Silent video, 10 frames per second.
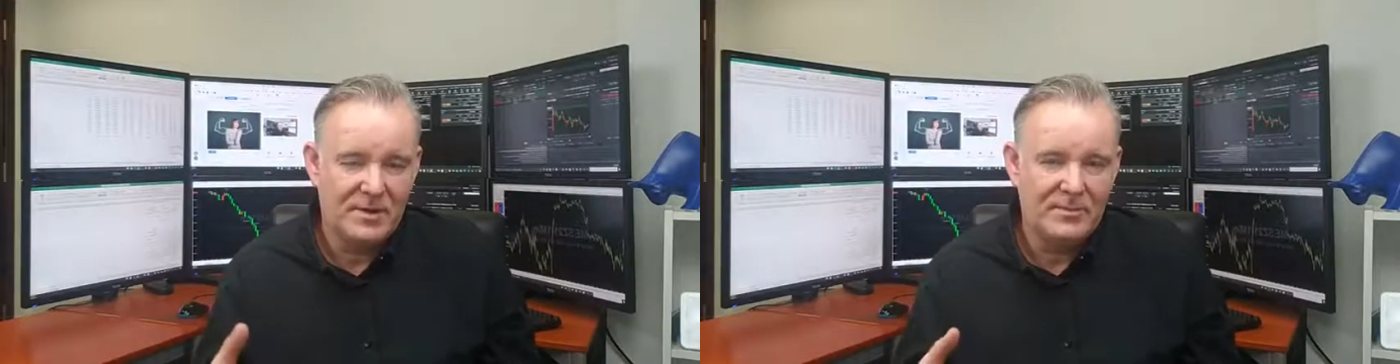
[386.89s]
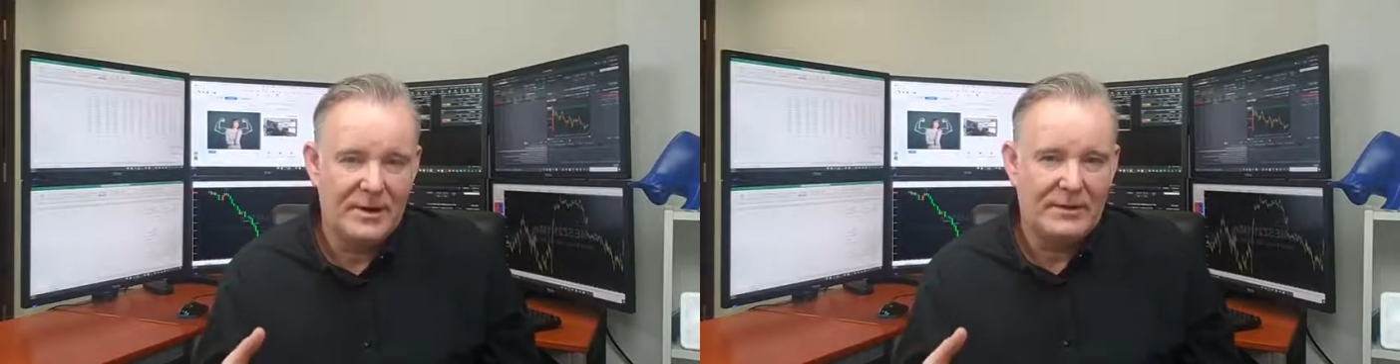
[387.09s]

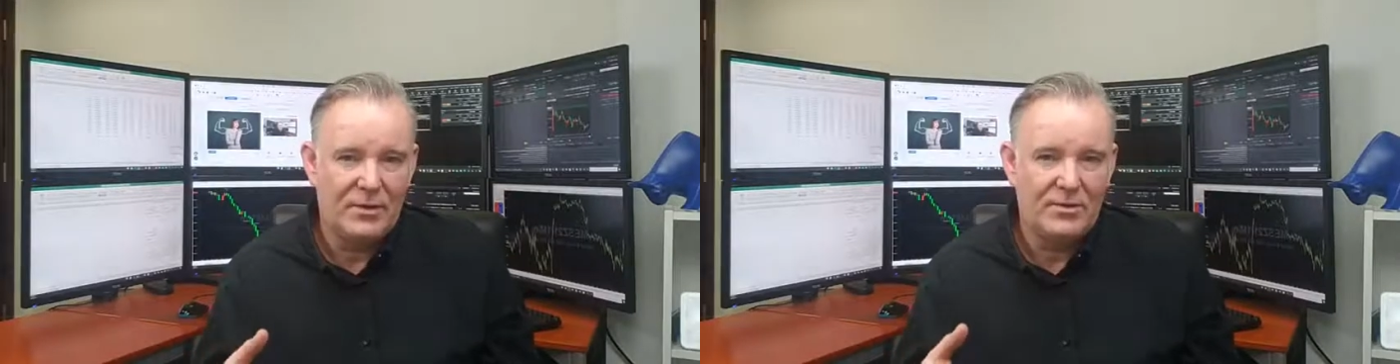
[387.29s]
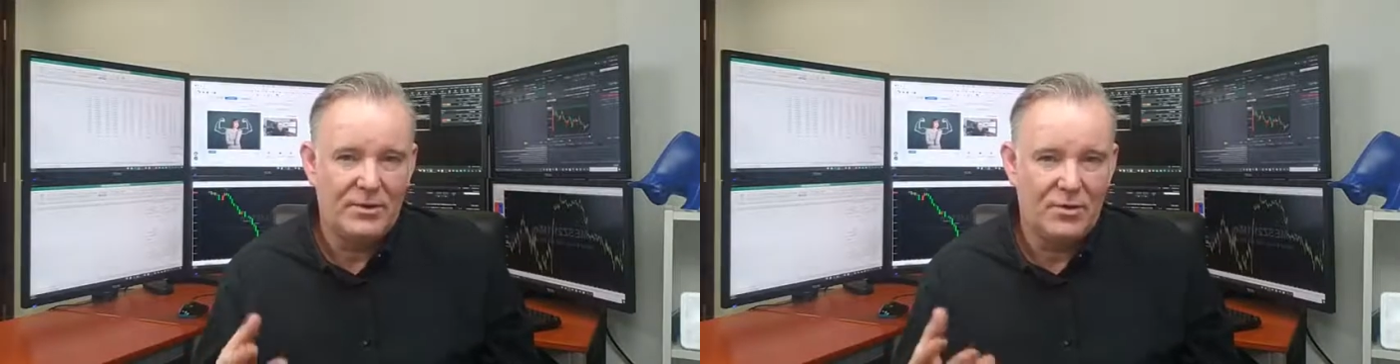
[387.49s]
bring
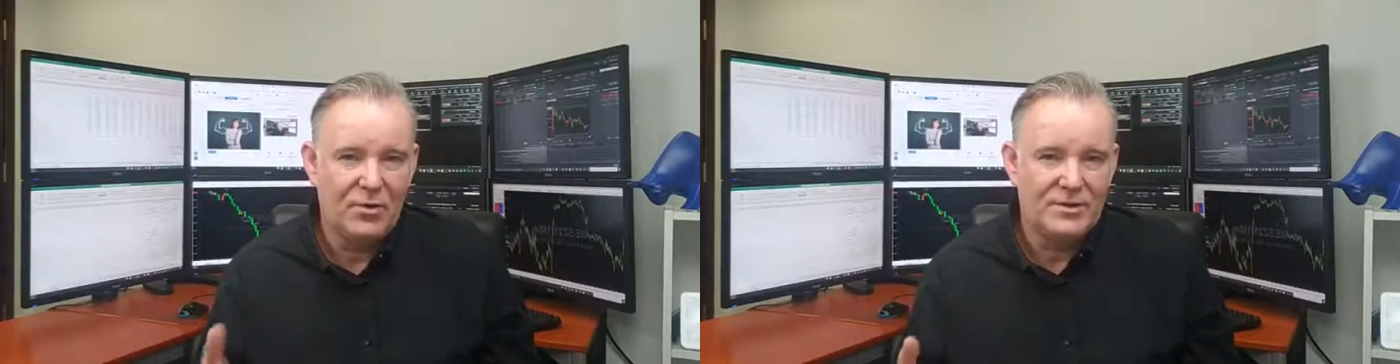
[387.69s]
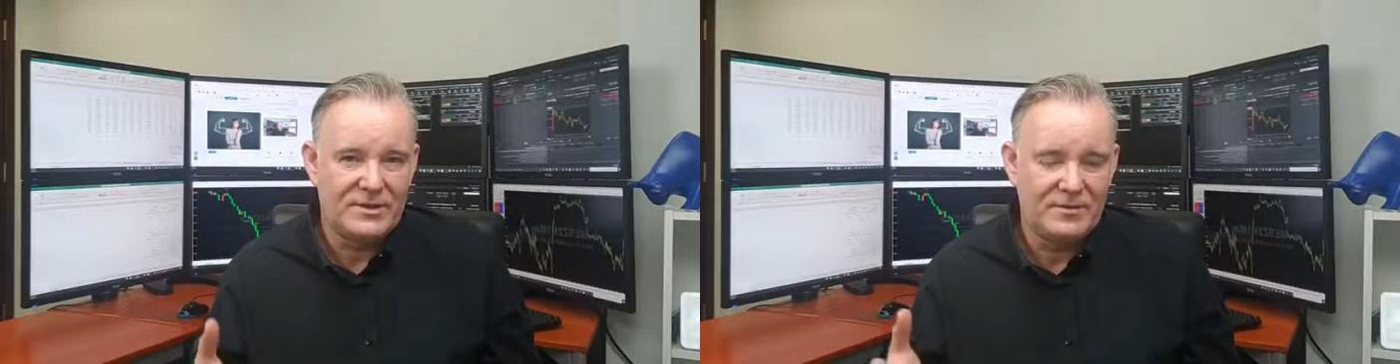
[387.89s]
down the
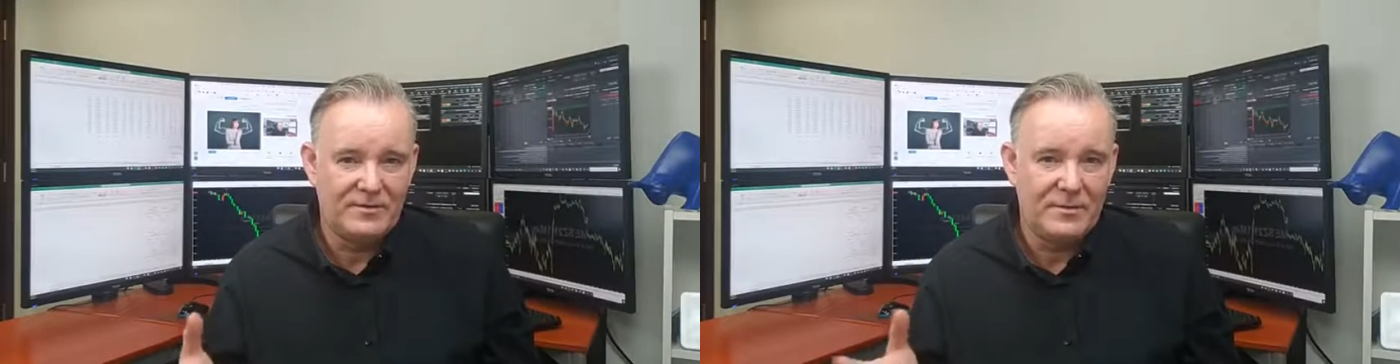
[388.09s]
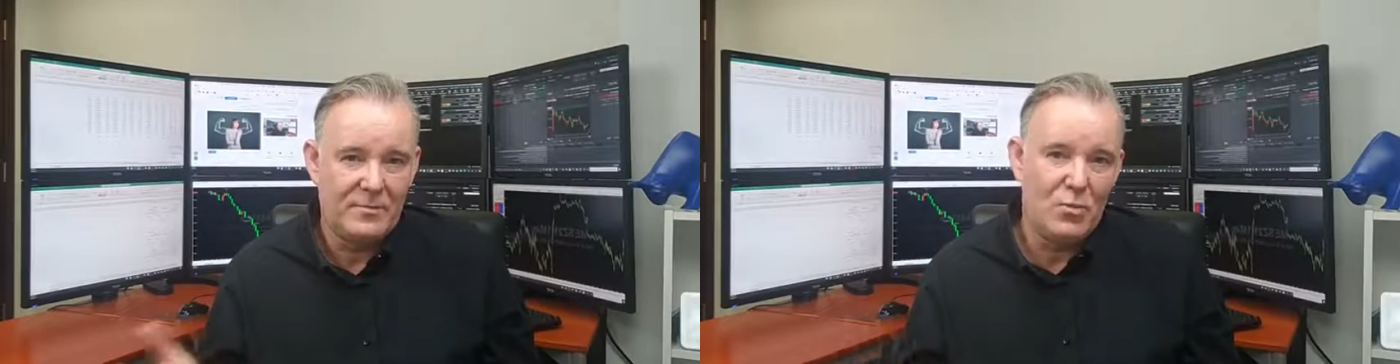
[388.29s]
cost
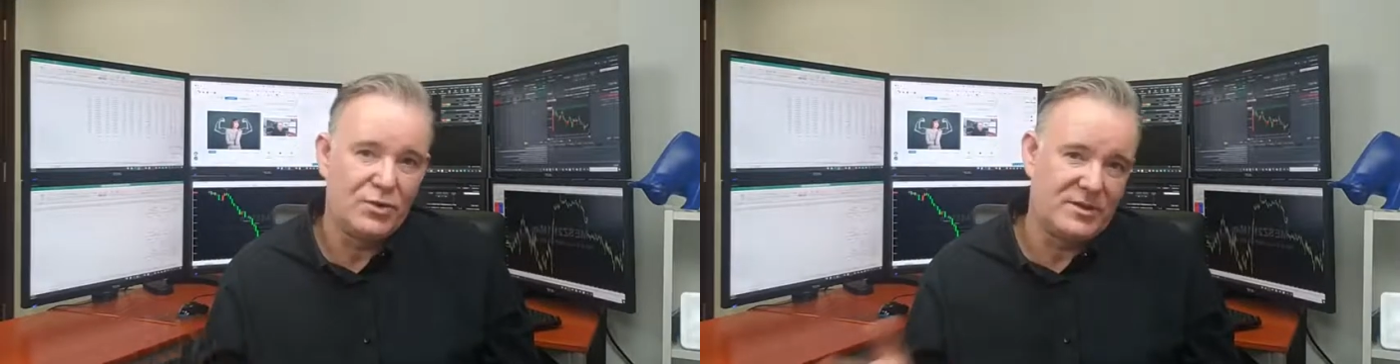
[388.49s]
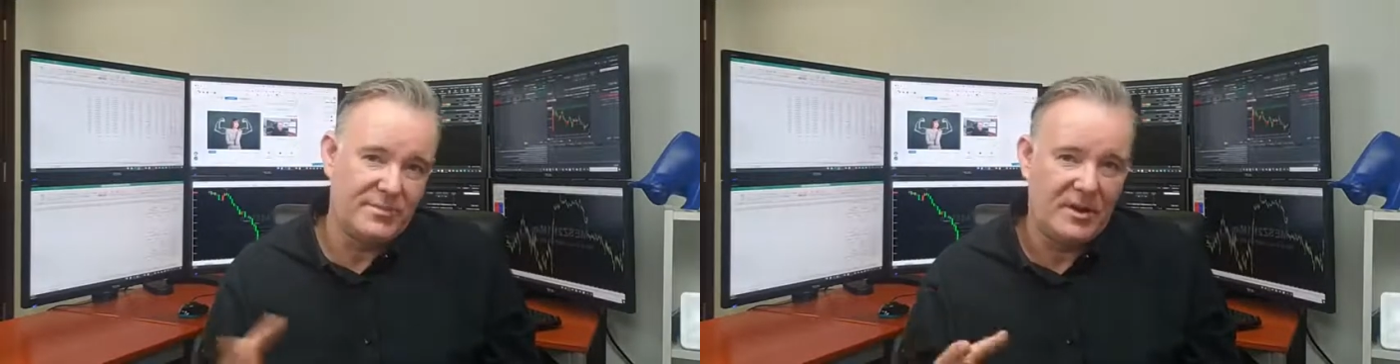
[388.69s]
of more
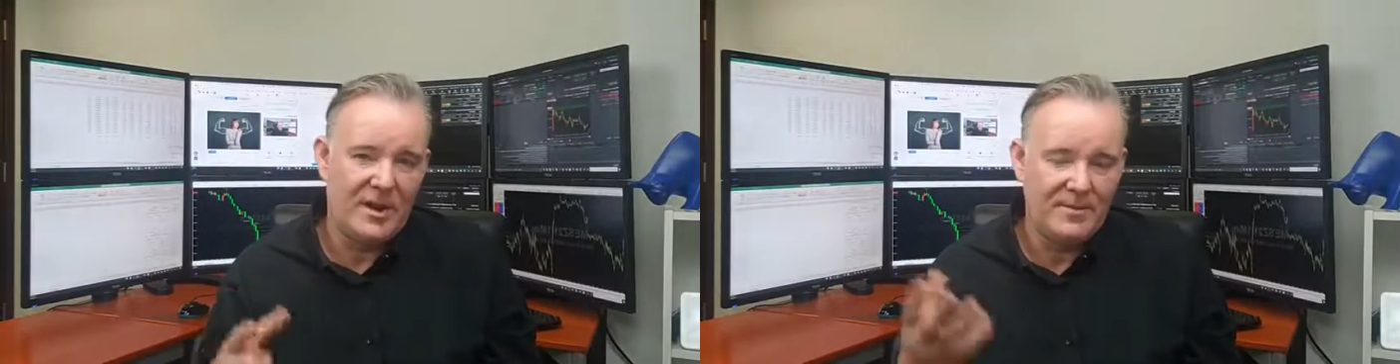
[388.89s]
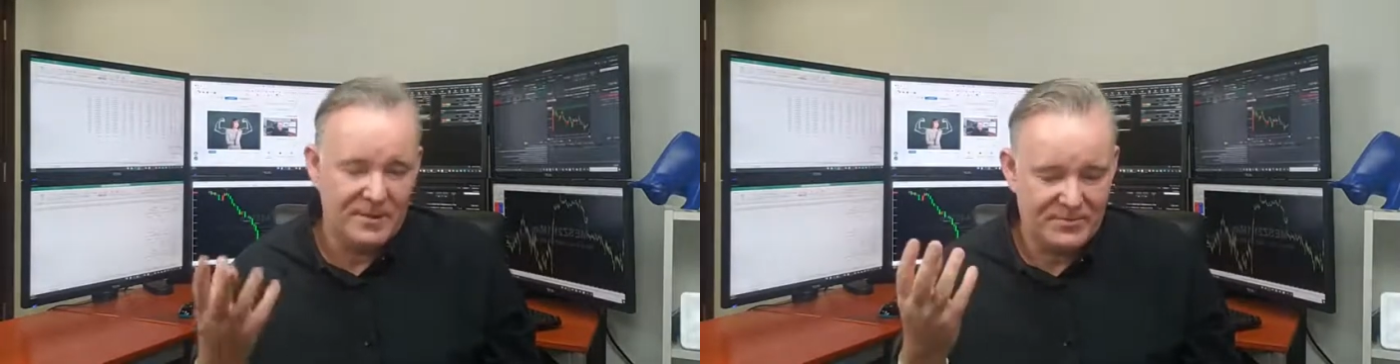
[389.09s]

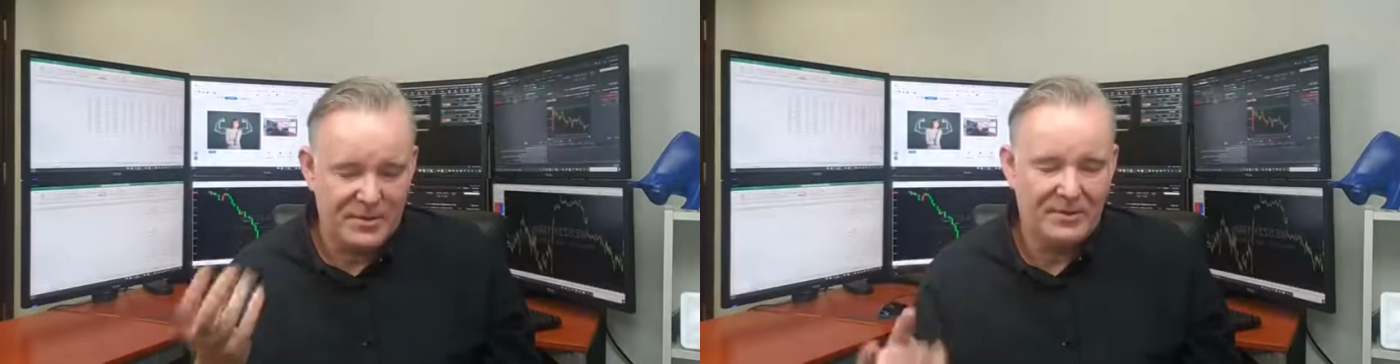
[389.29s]
supply means bring